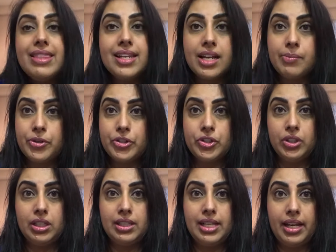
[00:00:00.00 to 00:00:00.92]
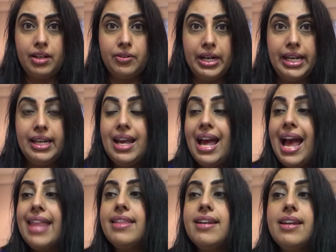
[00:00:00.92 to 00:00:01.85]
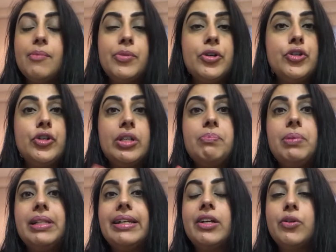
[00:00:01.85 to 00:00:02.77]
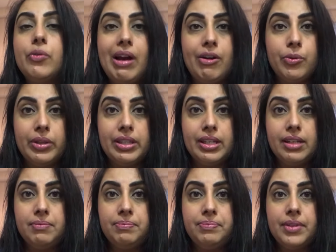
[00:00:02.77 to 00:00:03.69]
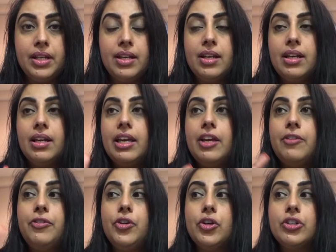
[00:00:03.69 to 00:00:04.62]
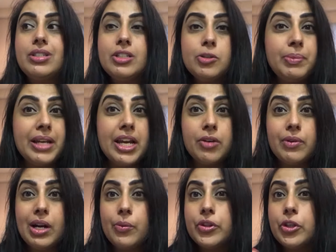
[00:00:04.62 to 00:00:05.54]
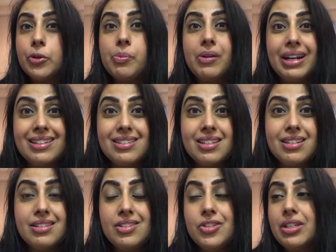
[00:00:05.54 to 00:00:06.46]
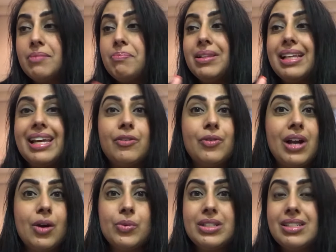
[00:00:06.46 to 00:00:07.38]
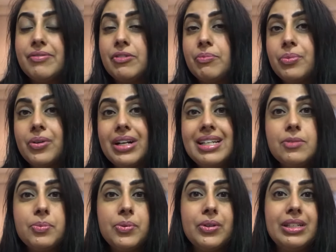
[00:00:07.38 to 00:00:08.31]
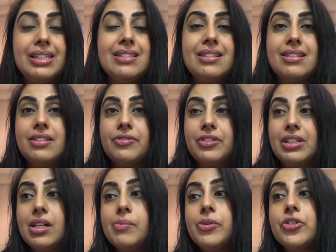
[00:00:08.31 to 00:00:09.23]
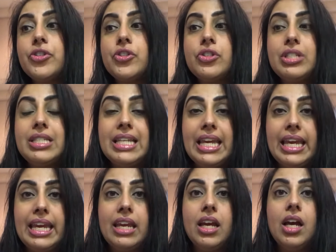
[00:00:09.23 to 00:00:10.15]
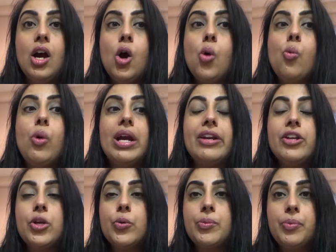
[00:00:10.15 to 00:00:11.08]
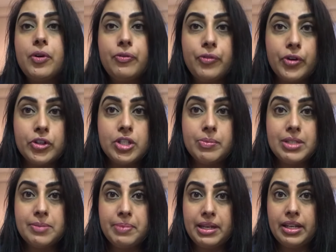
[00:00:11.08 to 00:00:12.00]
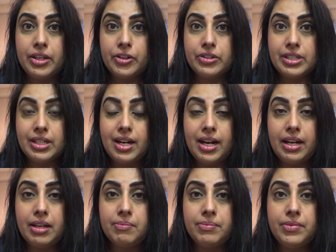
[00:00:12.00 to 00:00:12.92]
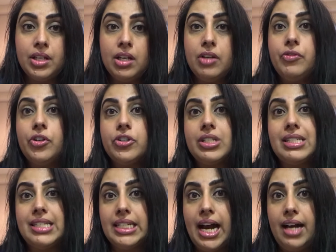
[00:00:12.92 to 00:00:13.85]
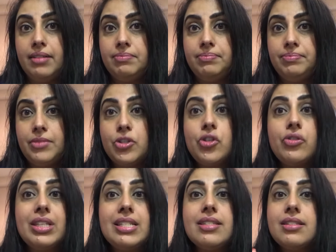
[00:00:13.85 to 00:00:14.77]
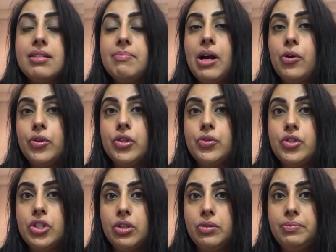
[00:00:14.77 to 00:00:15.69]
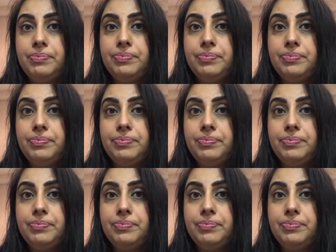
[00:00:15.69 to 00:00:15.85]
the numbers look like, right? And the numbers, you can play around with it. If you're still playing around with your prices, you can play around with different price points and different numbers to see where you would prefer to be spending your time versus not. So this is about you too.